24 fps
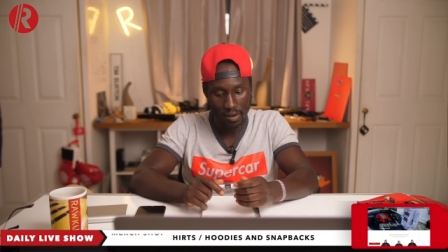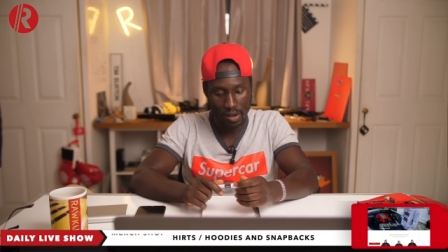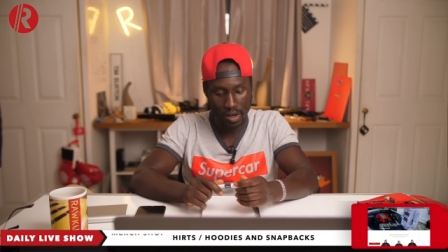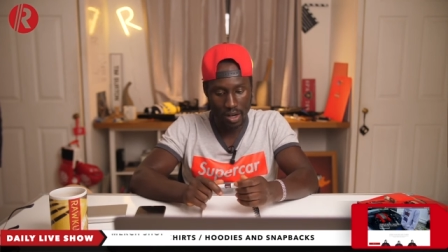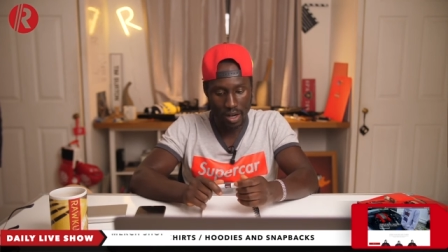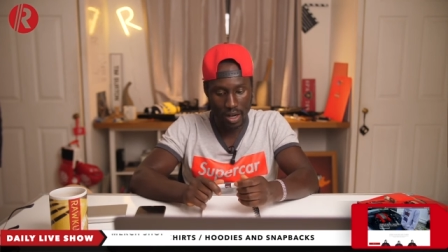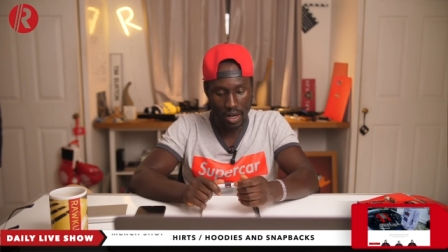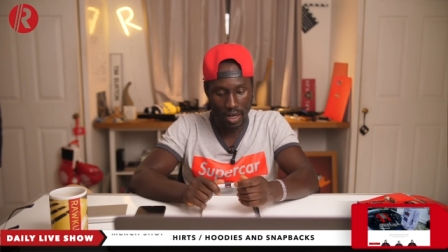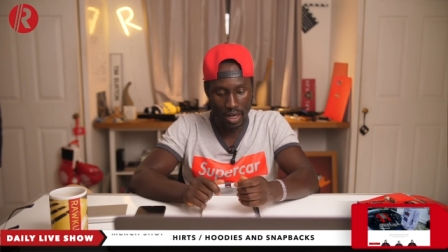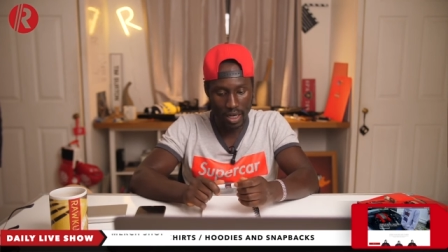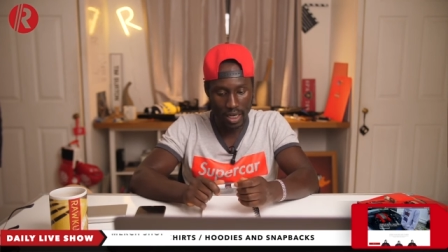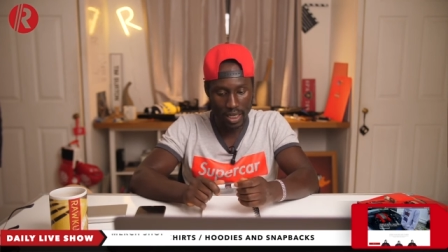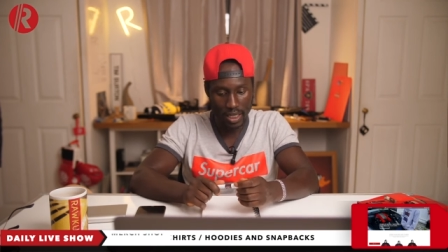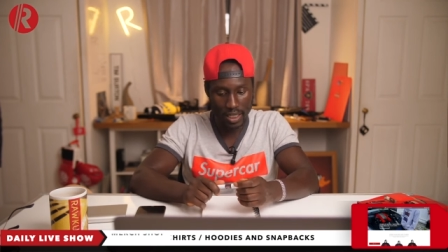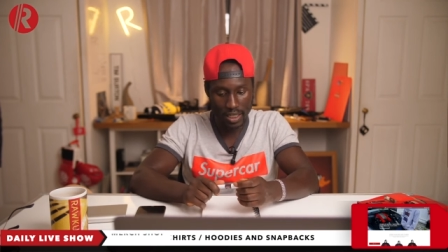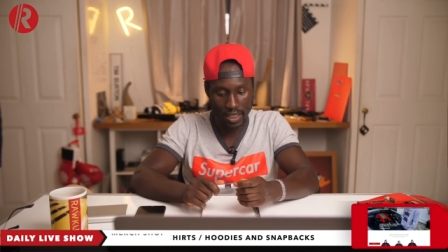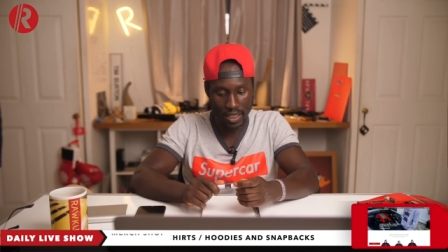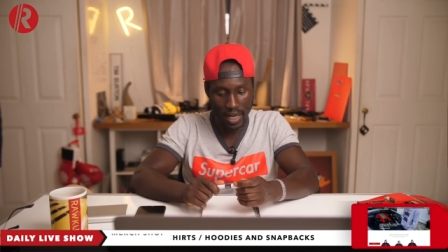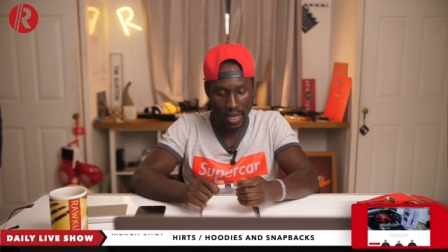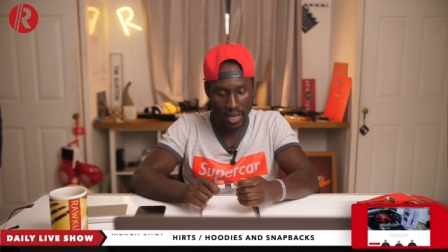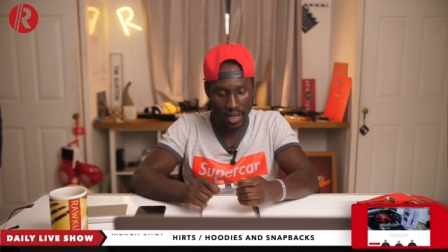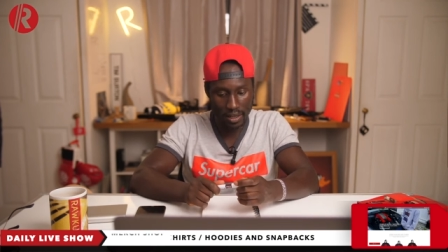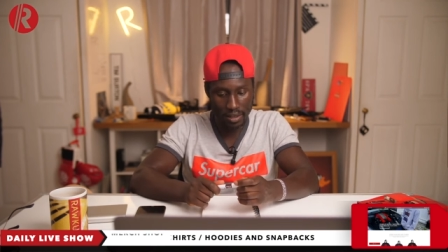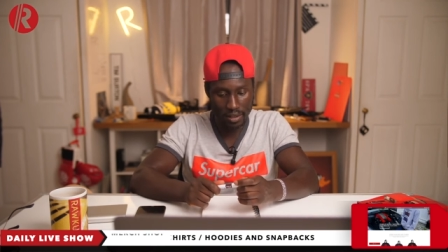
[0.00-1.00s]
Uh, he
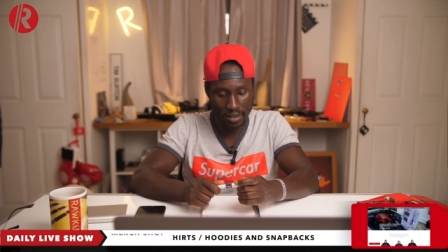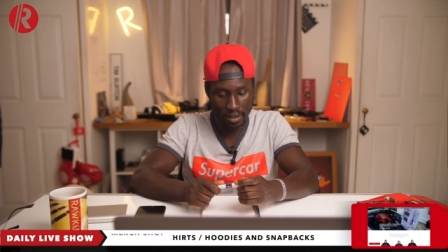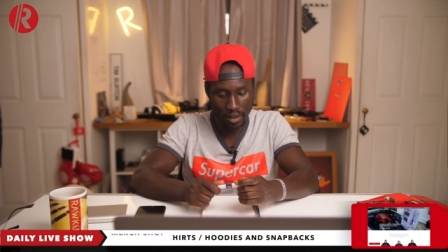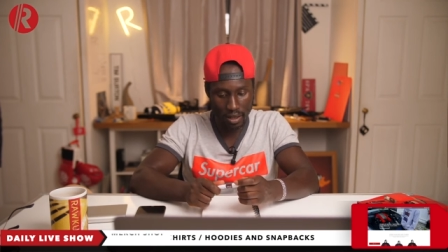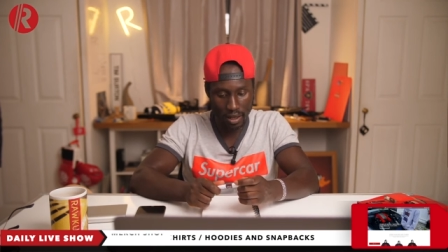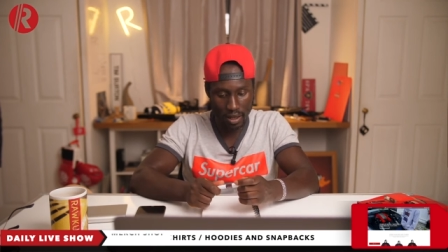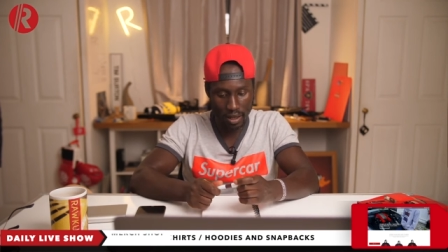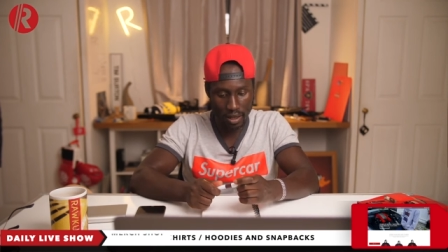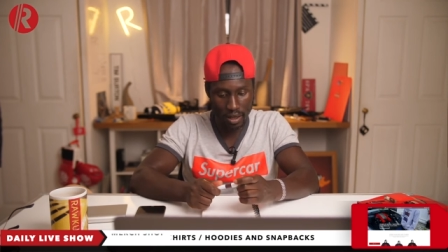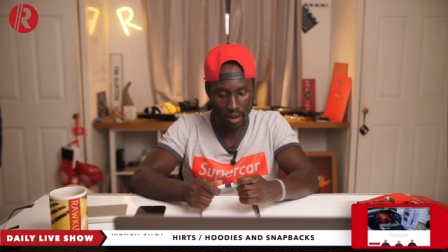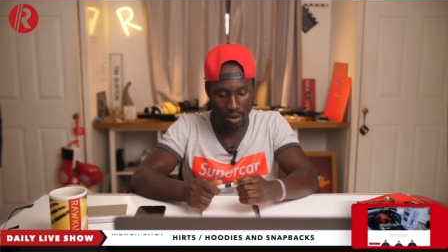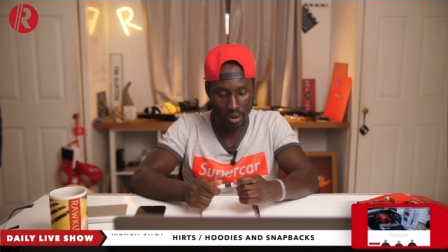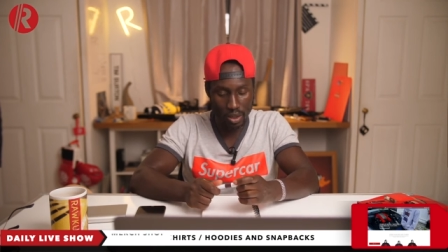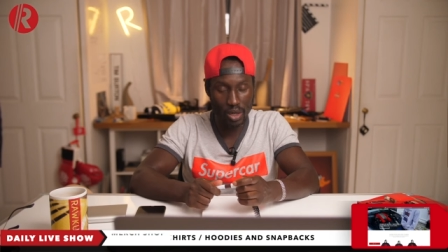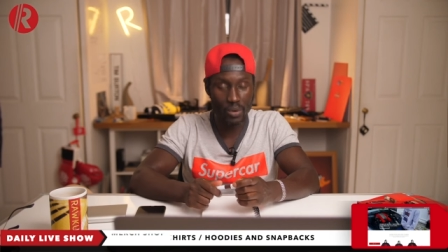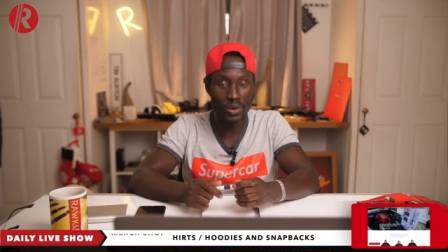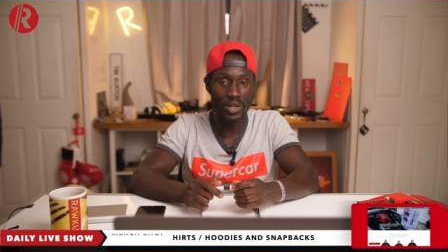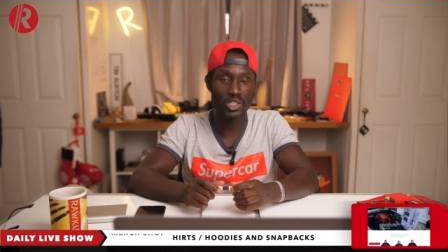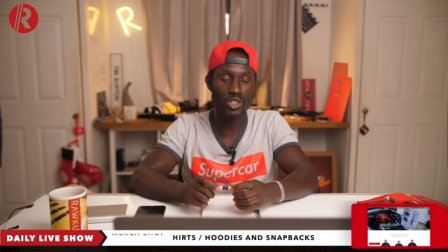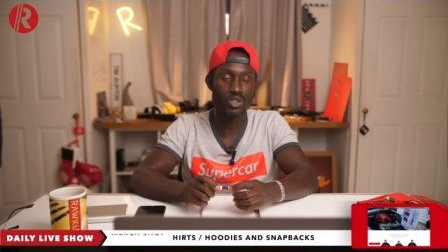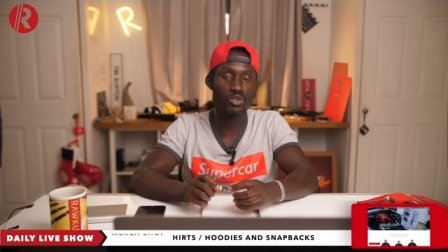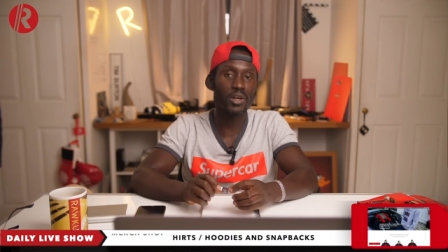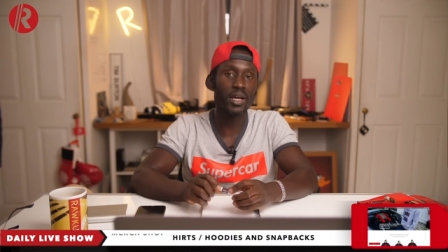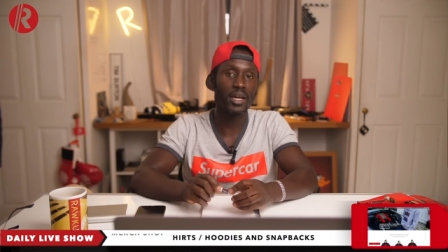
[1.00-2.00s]
died uh, on a
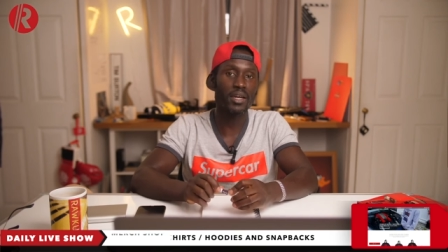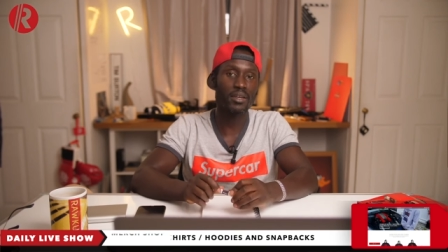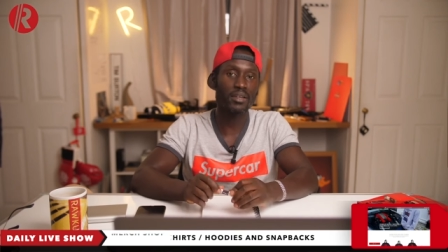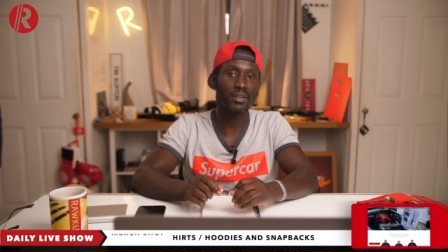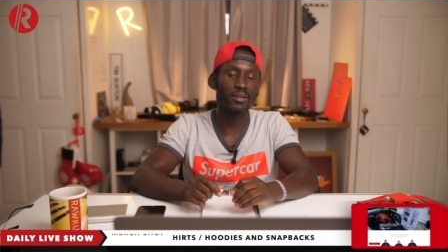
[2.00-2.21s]
racetrack.